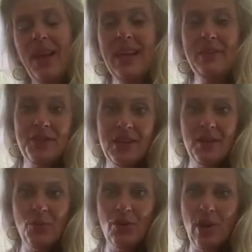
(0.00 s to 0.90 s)
lived
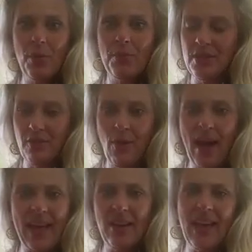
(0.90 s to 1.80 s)
in a more cooperative
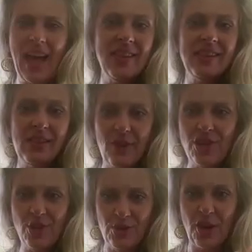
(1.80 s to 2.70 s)
way, and okay, this is
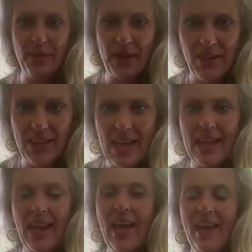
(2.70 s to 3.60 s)
very utopian, I
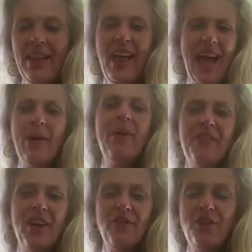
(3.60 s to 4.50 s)
get it.
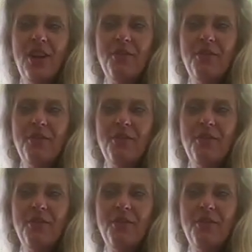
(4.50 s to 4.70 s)
However, if you